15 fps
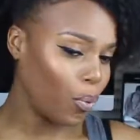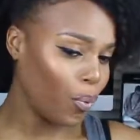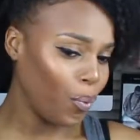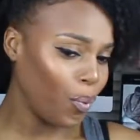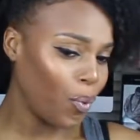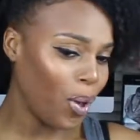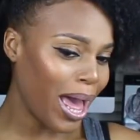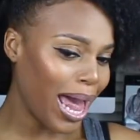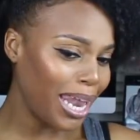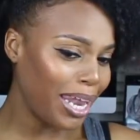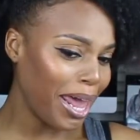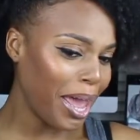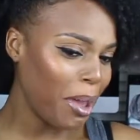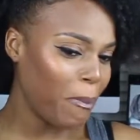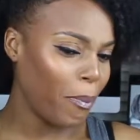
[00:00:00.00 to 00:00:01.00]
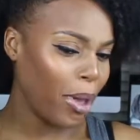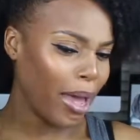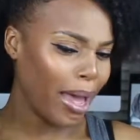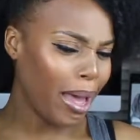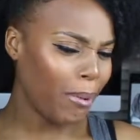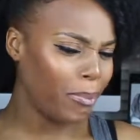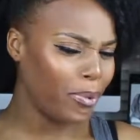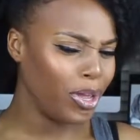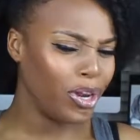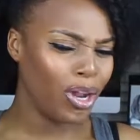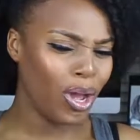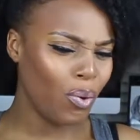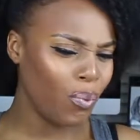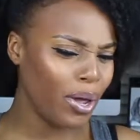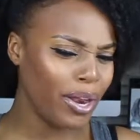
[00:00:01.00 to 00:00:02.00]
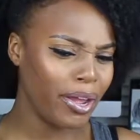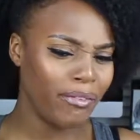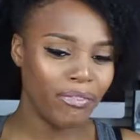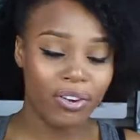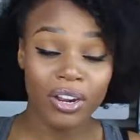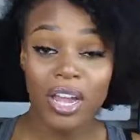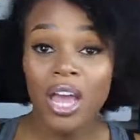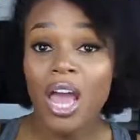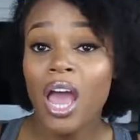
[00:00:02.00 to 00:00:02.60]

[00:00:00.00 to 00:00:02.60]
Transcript: Ooh, highlight popping or whatever.